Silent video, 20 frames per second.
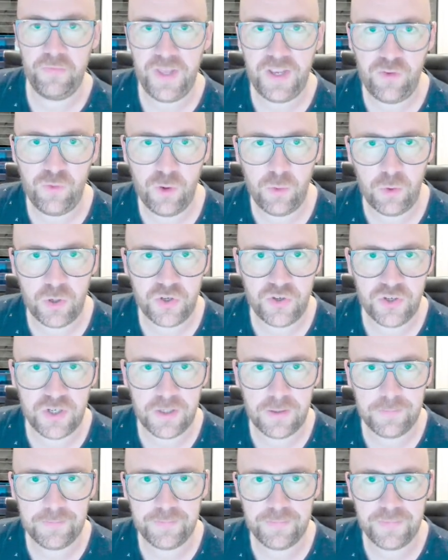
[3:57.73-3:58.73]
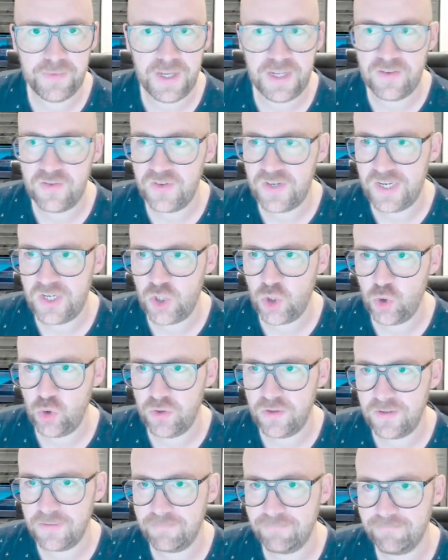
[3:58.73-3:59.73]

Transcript: Thanks for watching and stay tuned.